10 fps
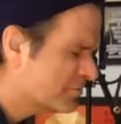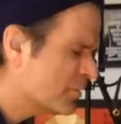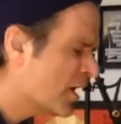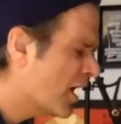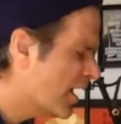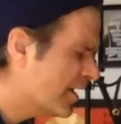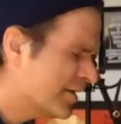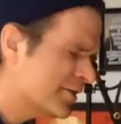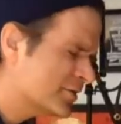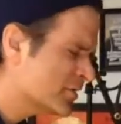my
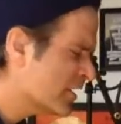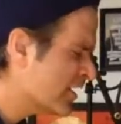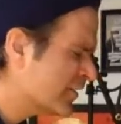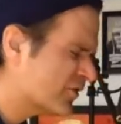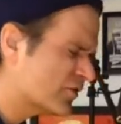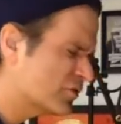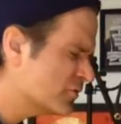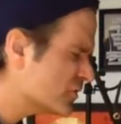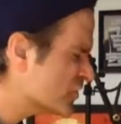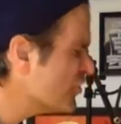nest
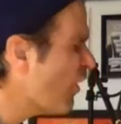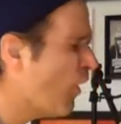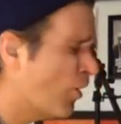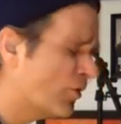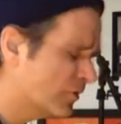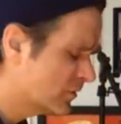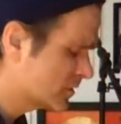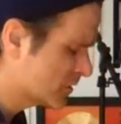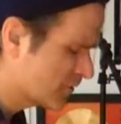of souls.